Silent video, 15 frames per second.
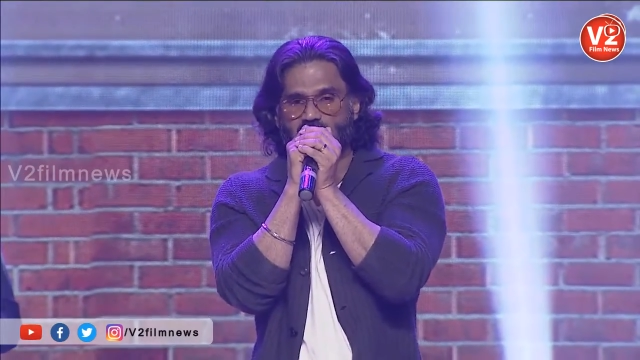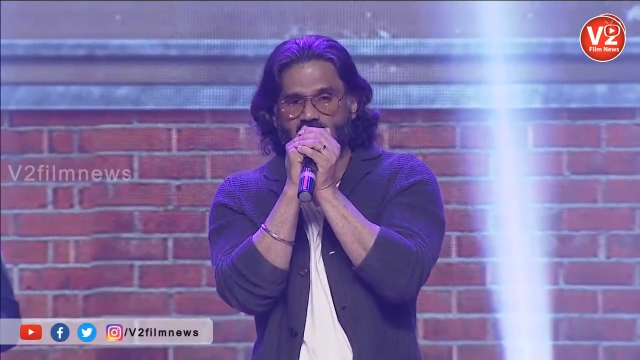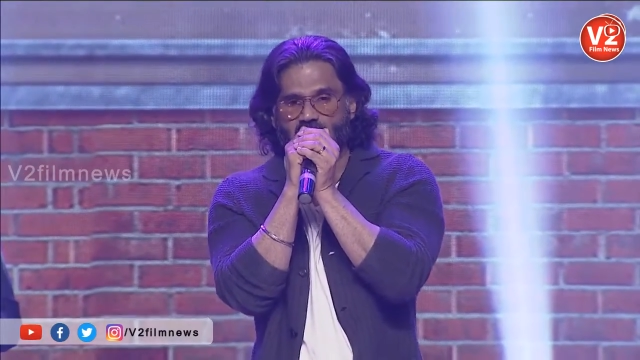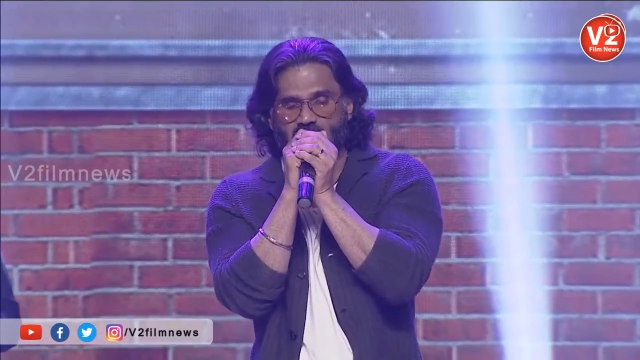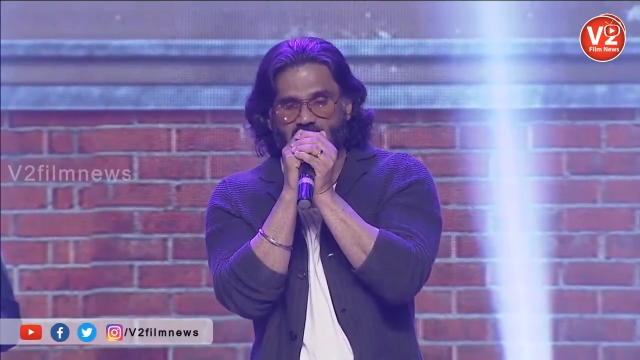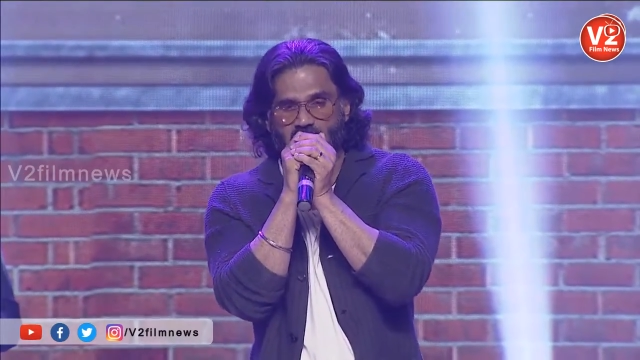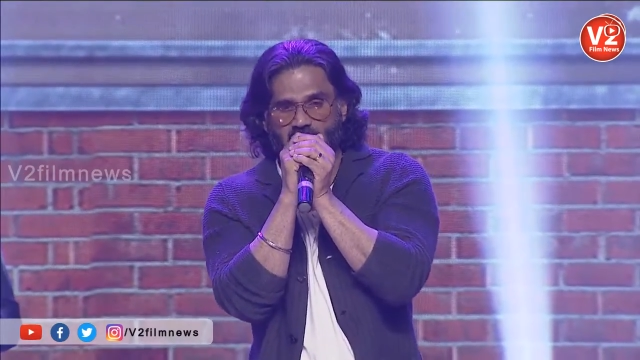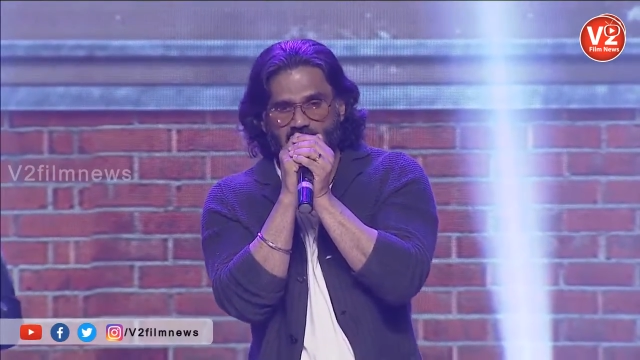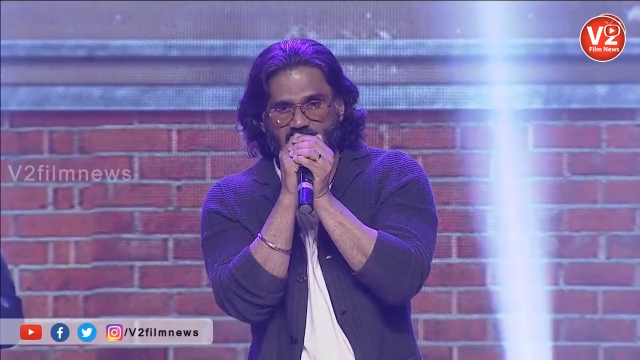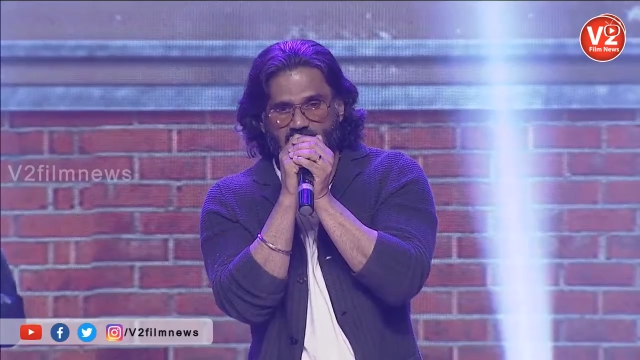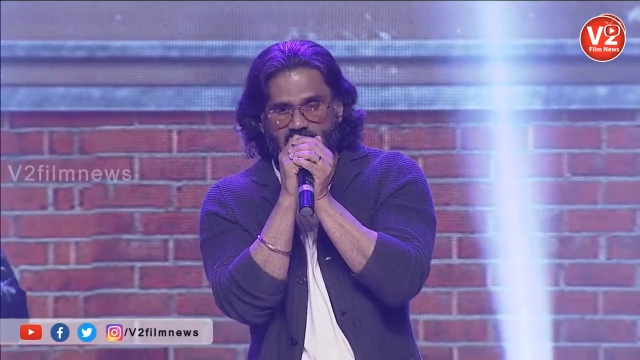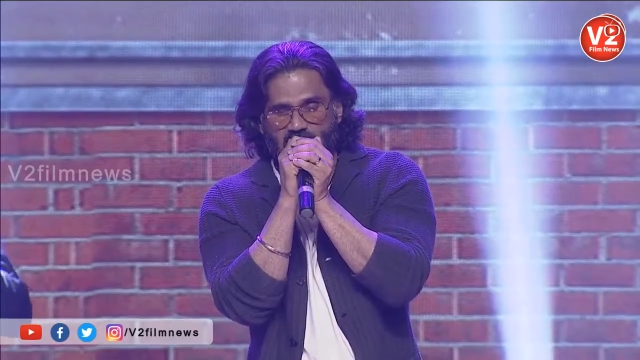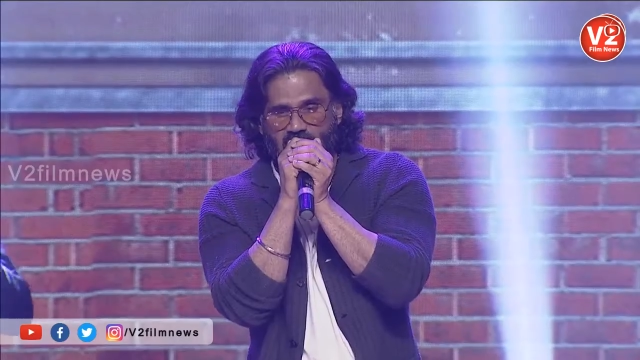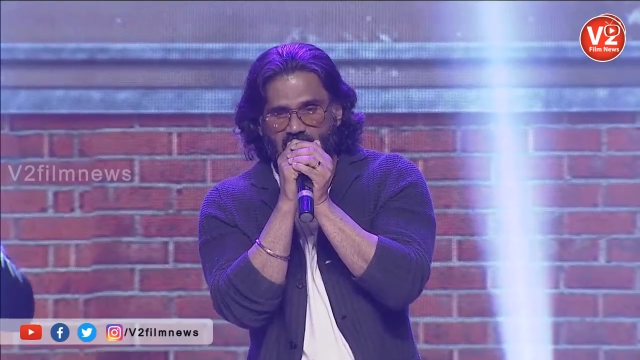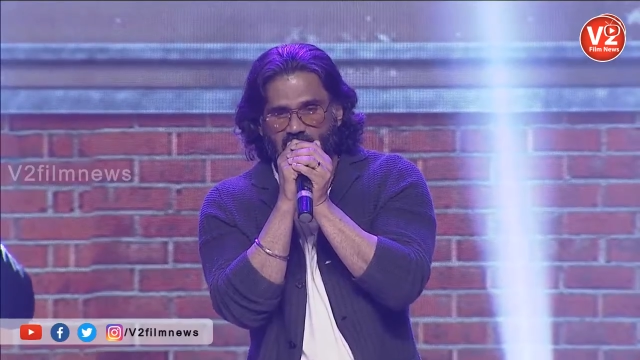that there is
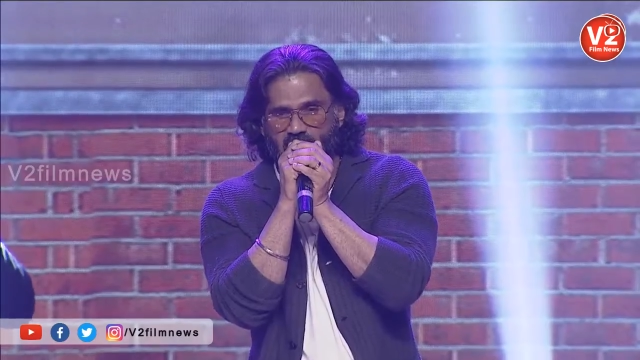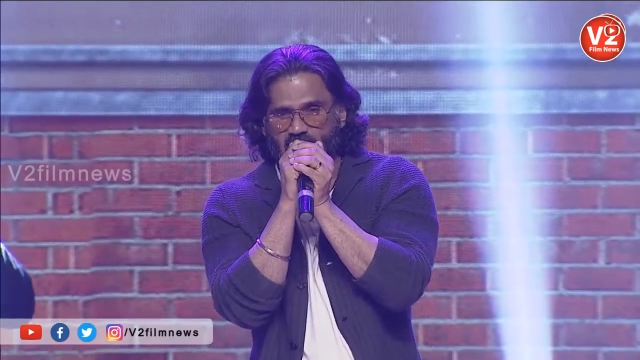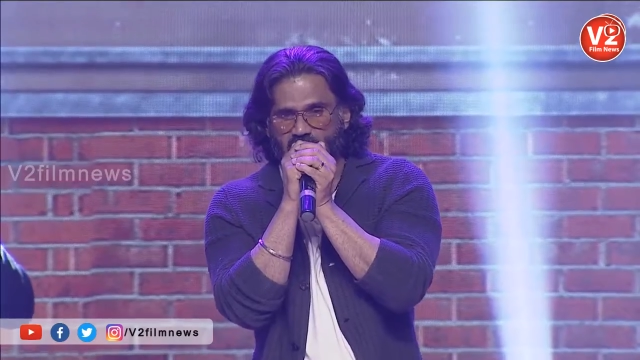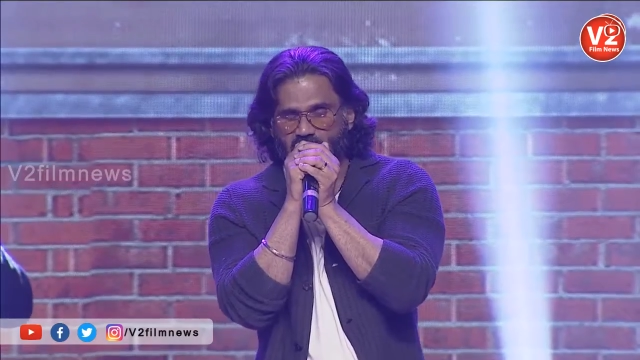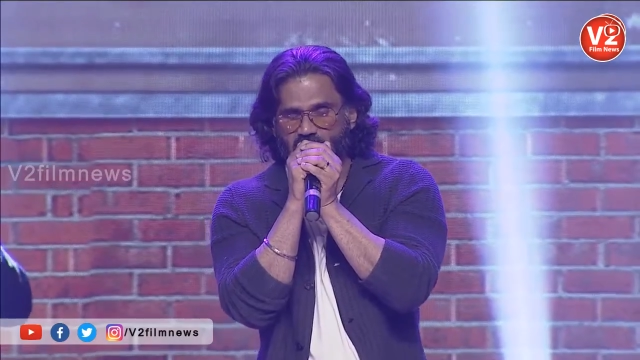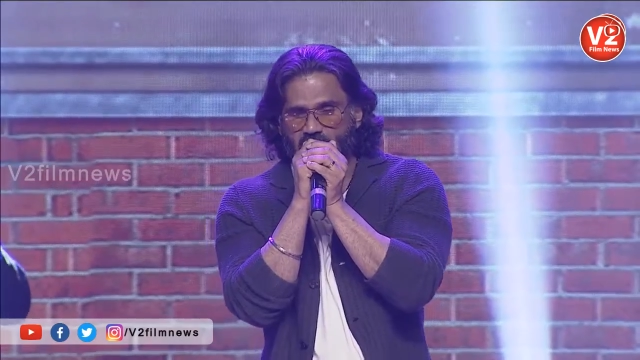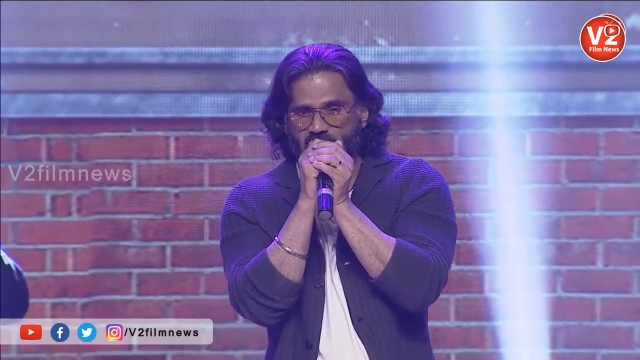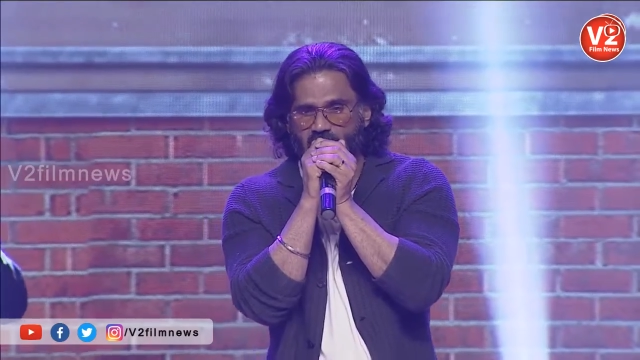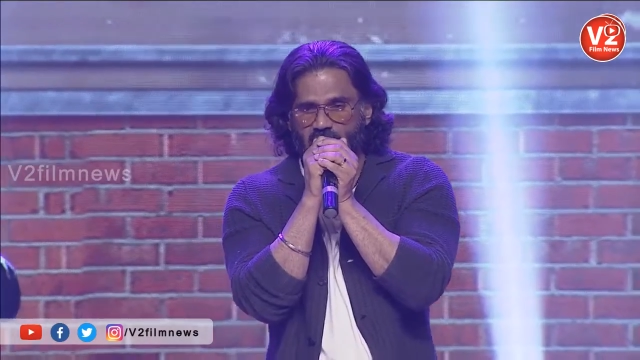in the industry.